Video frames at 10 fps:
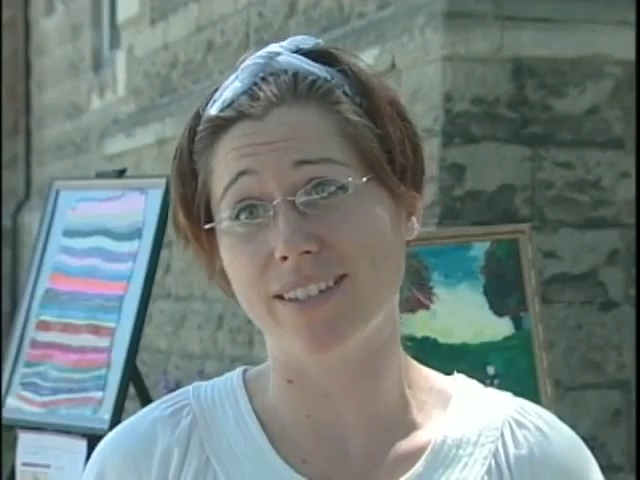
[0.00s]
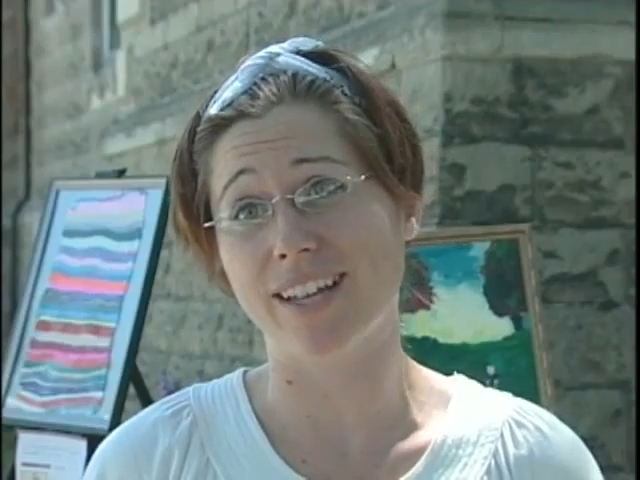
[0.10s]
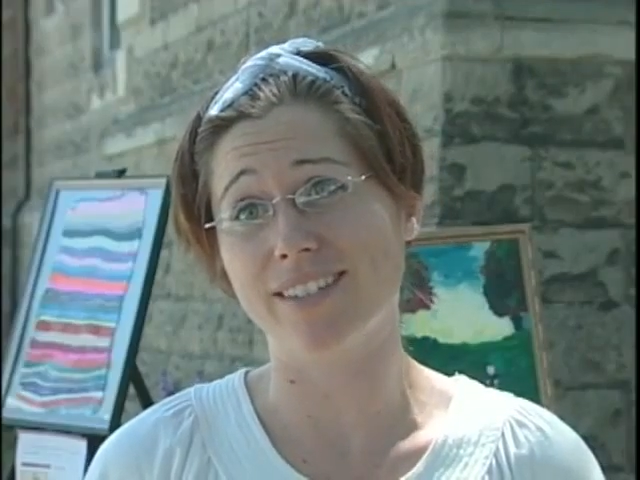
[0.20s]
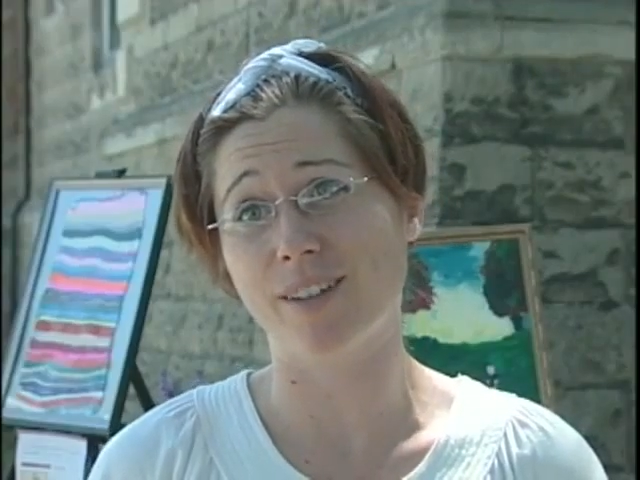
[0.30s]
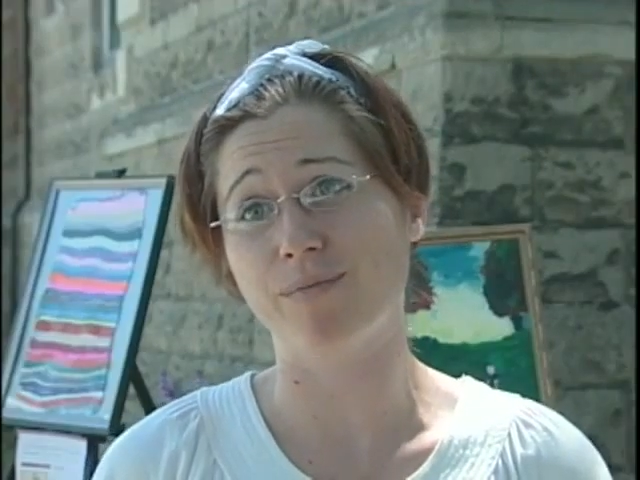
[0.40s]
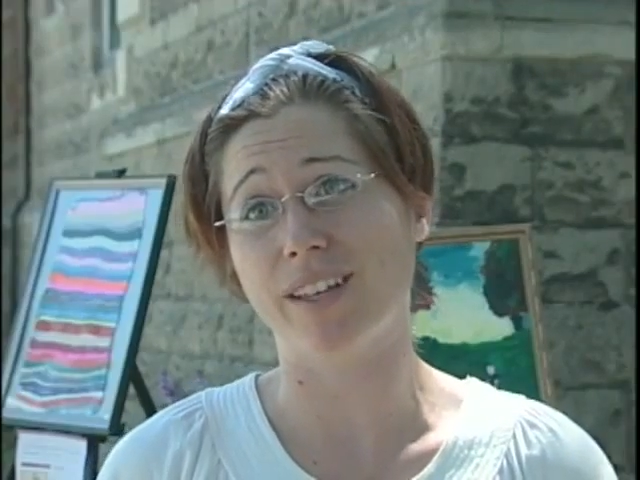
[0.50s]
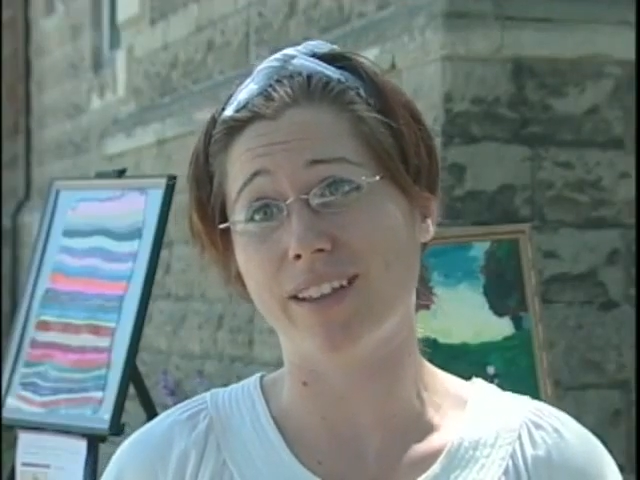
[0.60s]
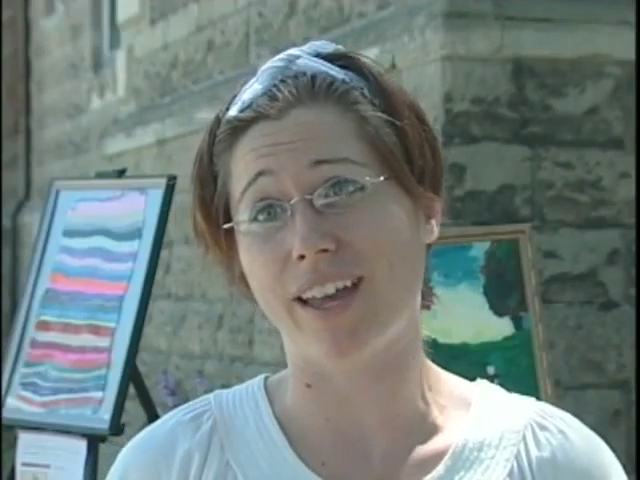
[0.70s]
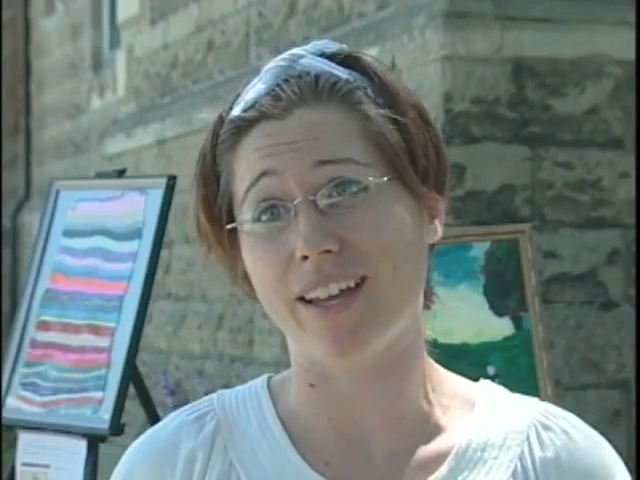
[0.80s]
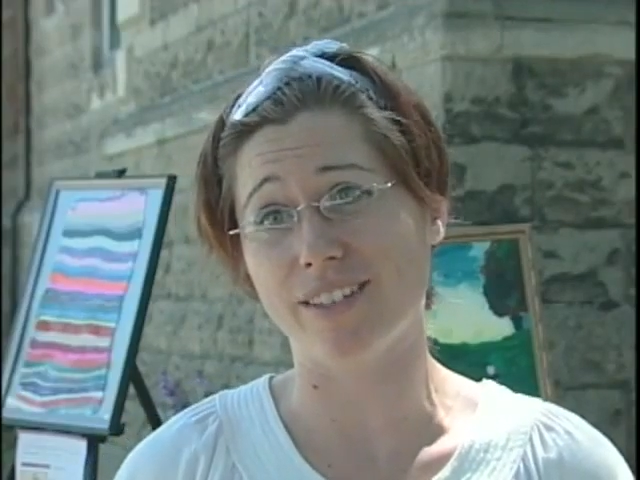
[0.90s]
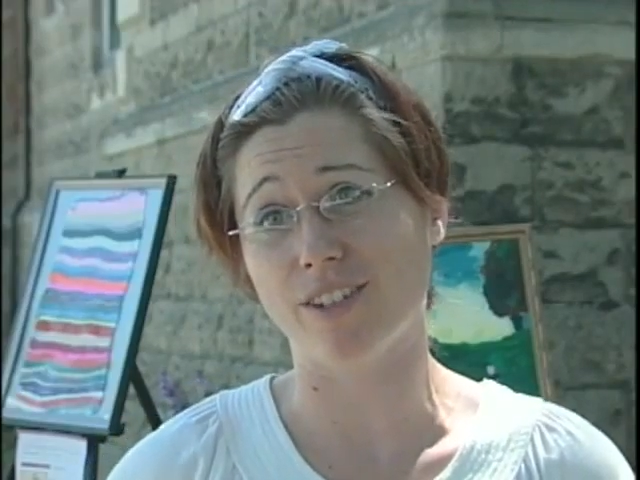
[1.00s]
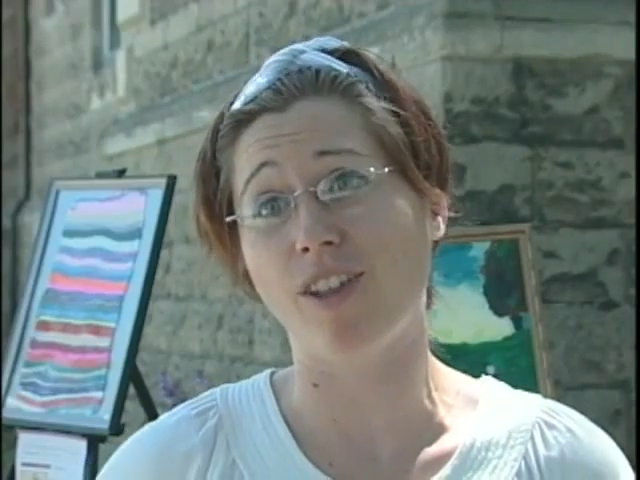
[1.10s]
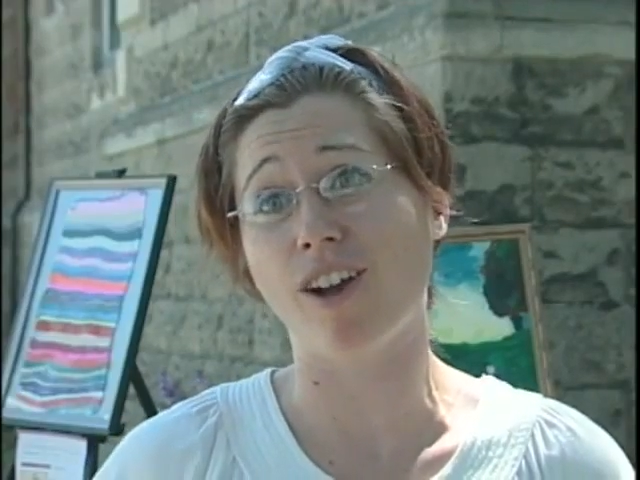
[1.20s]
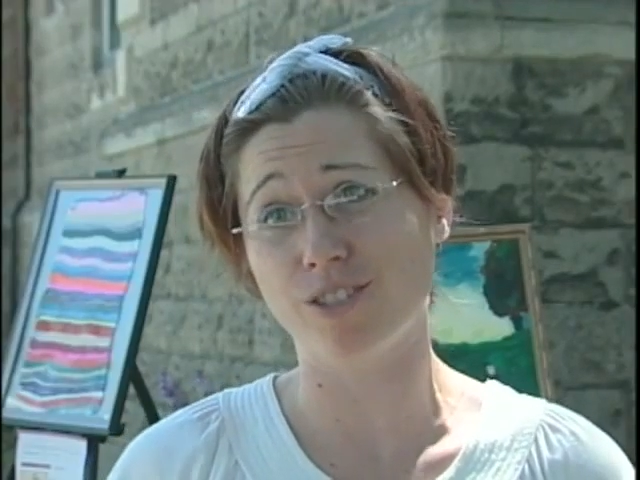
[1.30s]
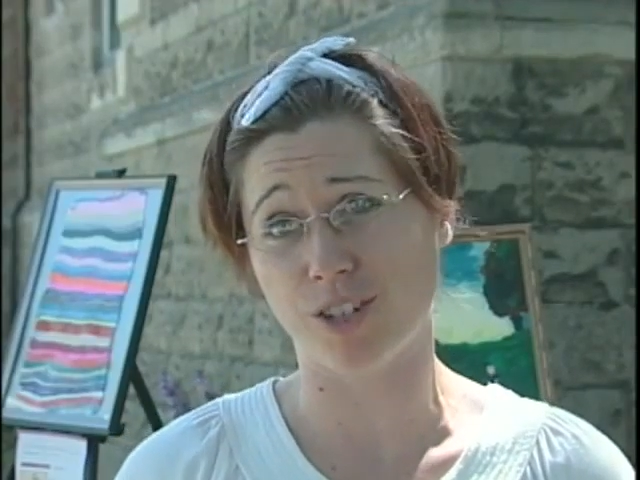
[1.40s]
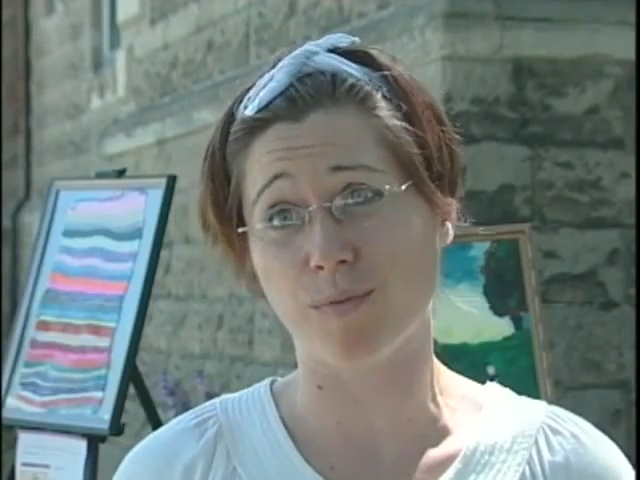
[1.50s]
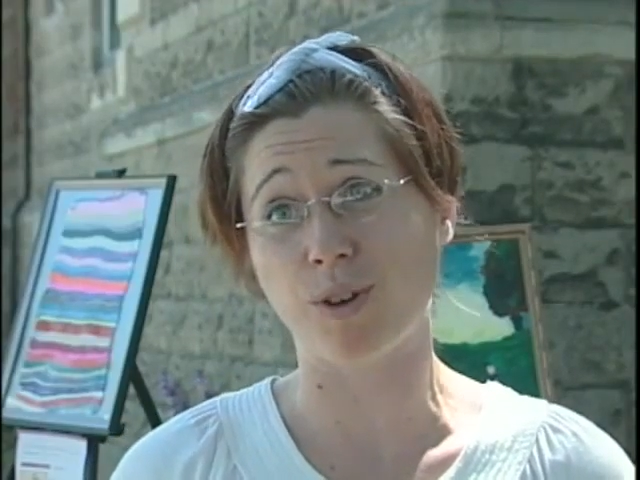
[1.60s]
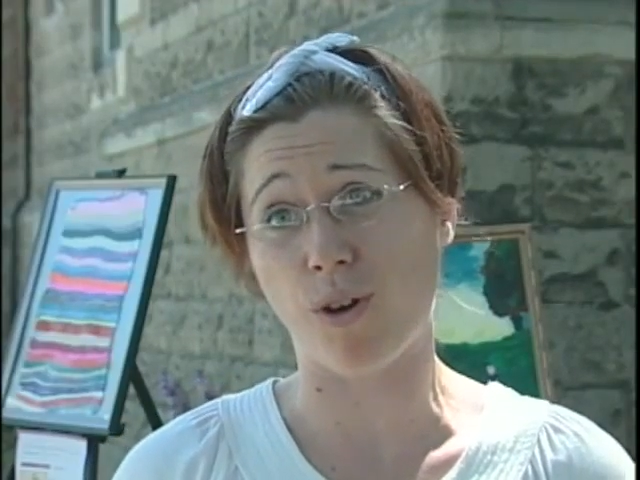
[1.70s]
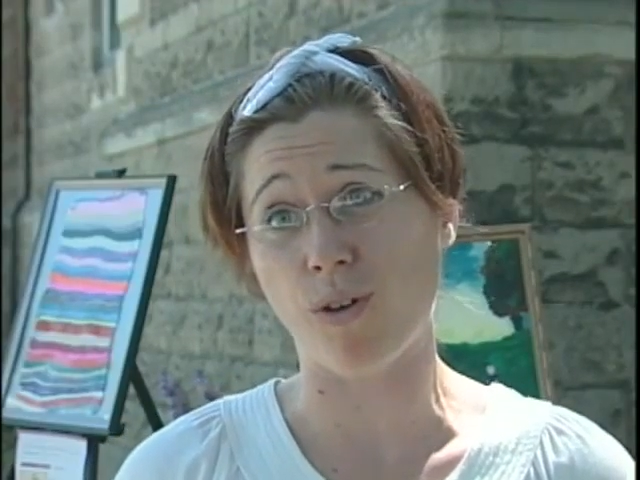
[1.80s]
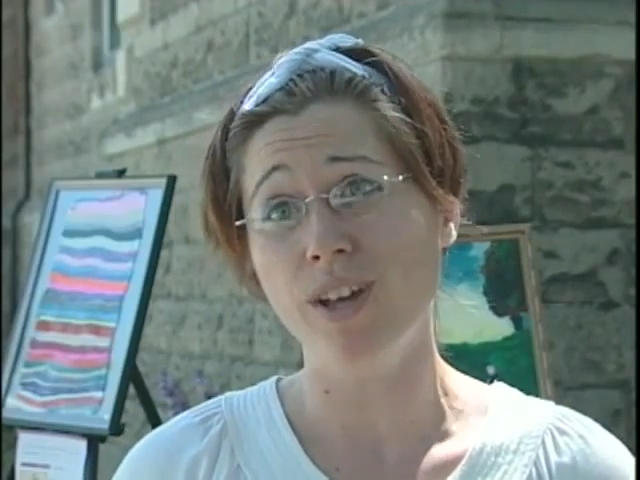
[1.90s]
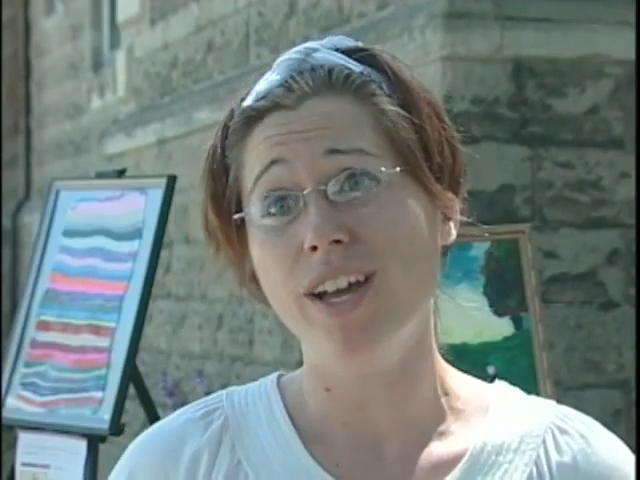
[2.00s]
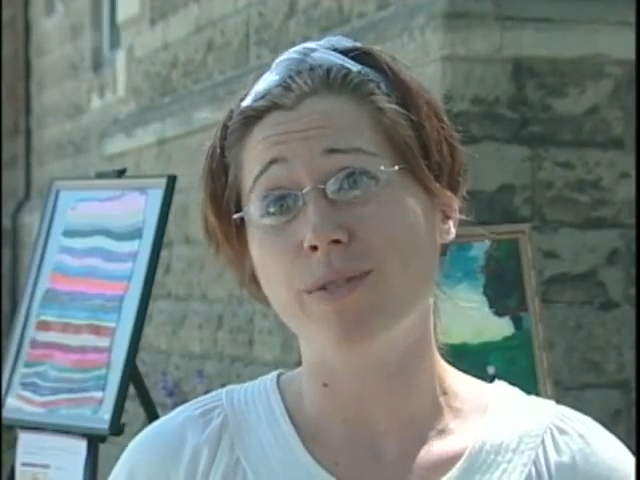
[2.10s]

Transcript: and that's something that is a long-term goal